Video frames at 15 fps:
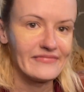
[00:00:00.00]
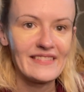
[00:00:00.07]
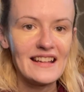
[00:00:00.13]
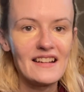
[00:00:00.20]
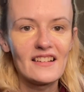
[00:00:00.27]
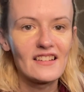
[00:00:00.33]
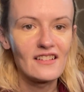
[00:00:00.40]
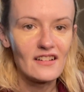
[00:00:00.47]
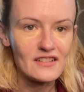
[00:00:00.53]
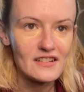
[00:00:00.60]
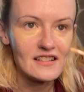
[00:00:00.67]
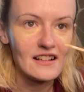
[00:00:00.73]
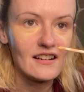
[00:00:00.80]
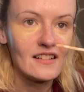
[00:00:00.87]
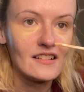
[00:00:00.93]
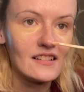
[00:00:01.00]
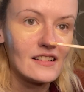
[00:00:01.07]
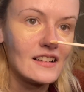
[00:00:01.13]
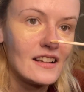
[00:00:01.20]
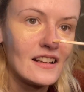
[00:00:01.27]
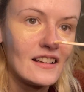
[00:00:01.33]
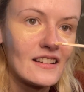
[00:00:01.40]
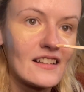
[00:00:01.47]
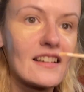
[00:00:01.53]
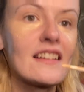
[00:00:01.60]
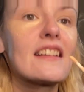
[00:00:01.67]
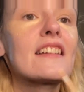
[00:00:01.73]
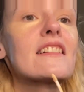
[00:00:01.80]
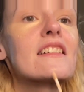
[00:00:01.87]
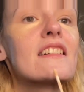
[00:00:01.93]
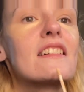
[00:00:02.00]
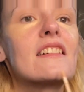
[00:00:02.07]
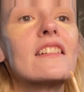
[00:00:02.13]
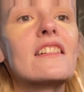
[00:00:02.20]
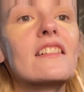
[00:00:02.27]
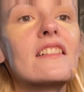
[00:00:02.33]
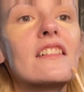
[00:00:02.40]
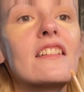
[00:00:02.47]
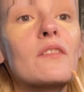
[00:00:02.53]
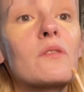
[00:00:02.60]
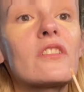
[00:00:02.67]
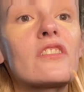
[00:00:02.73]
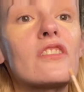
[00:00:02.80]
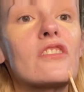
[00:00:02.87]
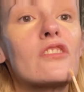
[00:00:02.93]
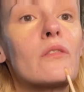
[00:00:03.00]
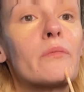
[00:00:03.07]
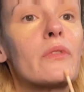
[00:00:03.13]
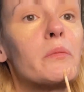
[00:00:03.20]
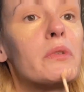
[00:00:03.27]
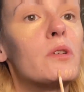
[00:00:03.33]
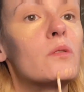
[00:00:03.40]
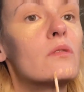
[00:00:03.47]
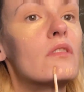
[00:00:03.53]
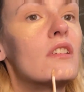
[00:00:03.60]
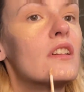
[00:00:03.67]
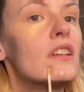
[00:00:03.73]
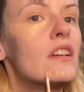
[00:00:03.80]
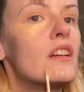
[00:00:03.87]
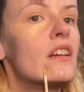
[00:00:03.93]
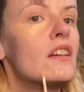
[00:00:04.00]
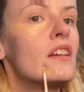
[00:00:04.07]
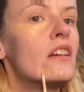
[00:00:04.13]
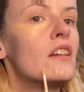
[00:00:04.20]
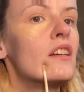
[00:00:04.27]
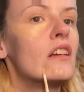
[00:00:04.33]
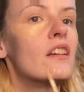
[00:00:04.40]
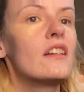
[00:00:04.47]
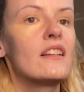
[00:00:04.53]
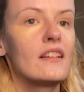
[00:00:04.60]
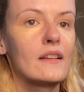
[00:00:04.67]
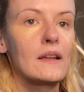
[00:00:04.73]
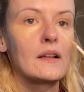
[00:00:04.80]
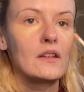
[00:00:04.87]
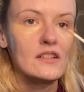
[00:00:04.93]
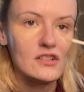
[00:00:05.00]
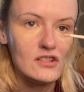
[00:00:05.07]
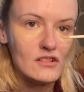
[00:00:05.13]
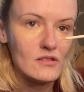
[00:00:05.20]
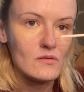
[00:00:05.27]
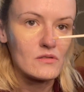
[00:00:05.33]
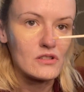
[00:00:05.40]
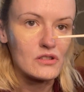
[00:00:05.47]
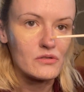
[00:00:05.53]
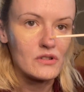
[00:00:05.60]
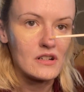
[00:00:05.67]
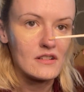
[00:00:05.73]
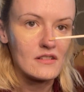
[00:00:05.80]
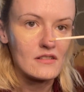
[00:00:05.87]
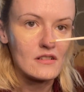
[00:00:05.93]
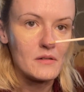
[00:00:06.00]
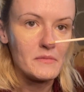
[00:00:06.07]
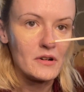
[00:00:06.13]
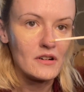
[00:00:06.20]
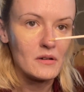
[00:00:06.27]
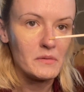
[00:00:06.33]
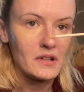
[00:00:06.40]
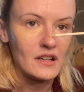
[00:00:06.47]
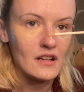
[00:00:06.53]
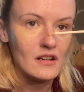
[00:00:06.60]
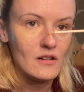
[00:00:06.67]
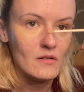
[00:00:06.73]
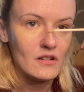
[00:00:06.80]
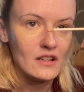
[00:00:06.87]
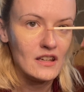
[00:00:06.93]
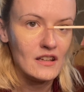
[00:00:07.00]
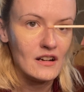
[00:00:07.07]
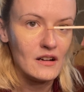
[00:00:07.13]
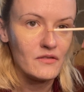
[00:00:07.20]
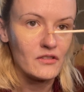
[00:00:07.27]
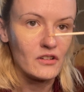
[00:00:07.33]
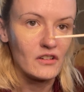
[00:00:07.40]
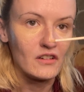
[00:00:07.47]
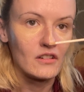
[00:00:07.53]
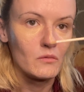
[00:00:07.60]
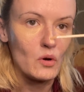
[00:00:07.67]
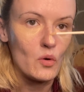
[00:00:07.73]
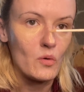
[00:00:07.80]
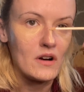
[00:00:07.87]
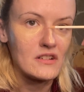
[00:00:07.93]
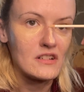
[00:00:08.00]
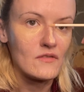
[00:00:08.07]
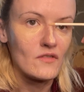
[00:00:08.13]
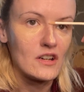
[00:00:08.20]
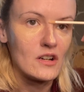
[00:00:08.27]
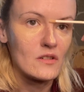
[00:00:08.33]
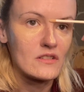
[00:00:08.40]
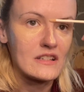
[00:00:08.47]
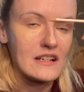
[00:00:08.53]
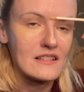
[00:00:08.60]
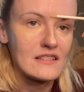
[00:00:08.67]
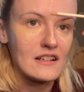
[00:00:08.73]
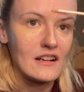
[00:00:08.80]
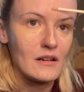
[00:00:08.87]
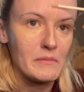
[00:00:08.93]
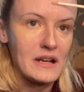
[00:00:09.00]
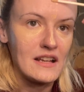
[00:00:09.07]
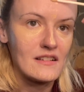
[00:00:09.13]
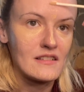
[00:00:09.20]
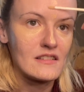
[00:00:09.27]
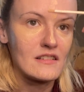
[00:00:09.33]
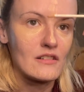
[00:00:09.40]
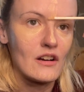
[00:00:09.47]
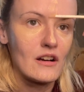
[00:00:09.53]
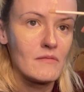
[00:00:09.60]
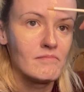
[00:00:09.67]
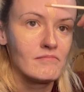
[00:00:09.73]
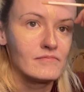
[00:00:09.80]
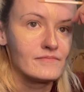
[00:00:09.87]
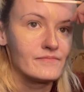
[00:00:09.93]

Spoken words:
He doesn't understand. He's like, he wants to jump the boat. He's like, let's just go straight to summer. And I'm like, I know what, kid, I feel you. We were watching videos last night on my Instagram